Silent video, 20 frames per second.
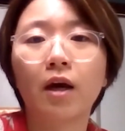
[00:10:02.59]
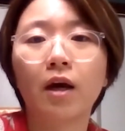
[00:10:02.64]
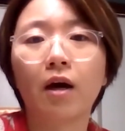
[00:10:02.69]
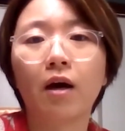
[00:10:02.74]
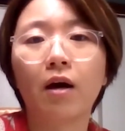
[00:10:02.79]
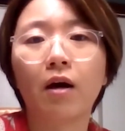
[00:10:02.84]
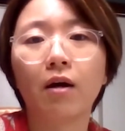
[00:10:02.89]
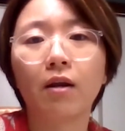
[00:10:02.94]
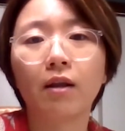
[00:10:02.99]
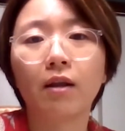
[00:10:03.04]

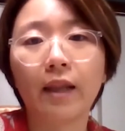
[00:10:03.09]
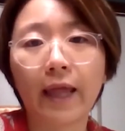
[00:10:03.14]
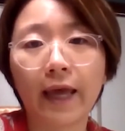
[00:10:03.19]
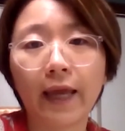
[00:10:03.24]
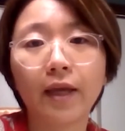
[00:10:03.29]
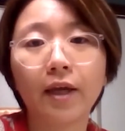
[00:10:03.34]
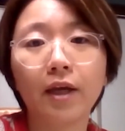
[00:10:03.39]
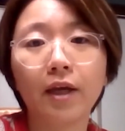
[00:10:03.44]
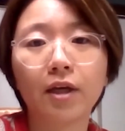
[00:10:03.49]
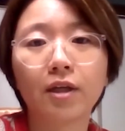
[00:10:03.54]

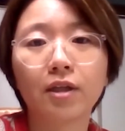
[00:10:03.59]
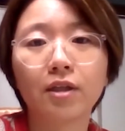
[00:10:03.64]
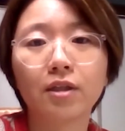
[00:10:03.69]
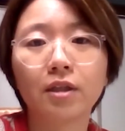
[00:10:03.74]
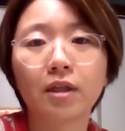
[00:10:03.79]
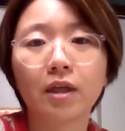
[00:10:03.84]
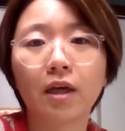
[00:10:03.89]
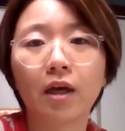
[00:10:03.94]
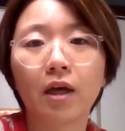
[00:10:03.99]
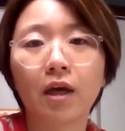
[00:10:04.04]

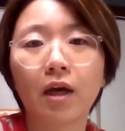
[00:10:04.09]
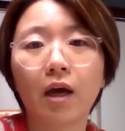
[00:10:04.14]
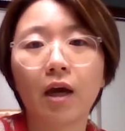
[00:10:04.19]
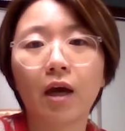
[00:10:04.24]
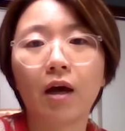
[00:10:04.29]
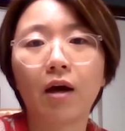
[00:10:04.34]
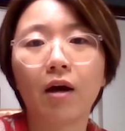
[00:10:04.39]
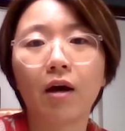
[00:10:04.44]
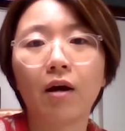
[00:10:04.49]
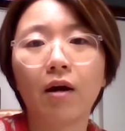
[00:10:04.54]
language
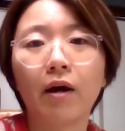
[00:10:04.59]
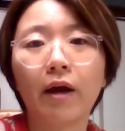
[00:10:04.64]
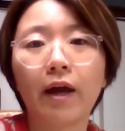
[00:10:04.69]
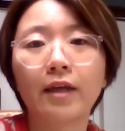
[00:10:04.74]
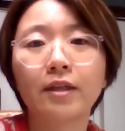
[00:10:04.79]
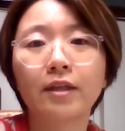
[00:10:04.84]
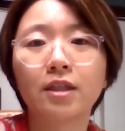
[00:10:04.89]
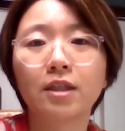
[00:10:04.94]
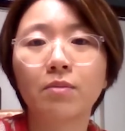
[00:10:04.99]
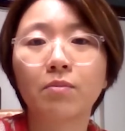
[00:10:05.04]

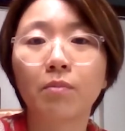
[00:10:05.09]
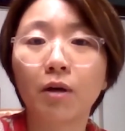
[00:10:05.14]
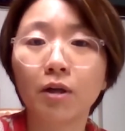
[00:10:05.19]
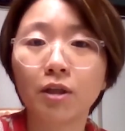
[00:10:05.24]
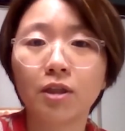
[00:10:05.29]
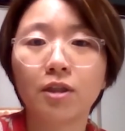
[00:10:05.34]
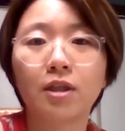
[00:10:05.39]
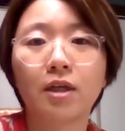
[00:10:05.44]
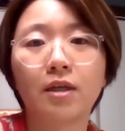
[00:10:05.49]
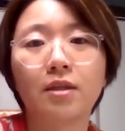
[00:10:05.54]
as
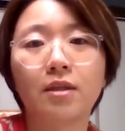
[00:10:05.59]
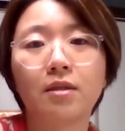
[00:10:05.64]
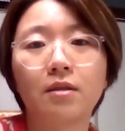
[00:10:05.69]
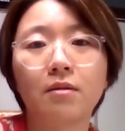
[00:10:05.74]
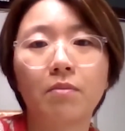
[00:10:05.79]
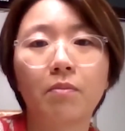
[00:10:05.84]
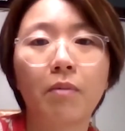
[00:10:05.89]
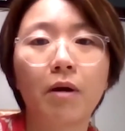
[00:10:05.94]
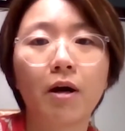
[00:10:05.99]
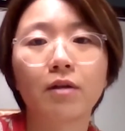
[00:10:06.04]
much
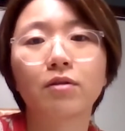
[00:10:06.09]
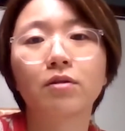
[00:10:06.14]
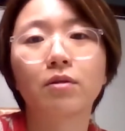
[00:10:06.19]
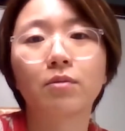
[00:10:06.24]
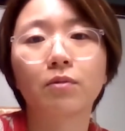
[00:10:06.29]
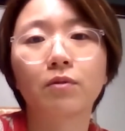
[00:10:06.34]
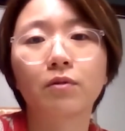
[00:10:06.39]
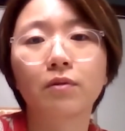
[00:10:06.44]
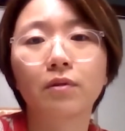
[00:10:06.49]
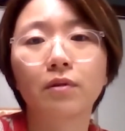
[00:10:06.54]
as
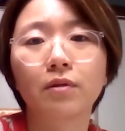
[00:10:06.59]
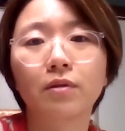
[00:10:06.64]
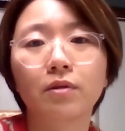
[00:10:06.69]
possible.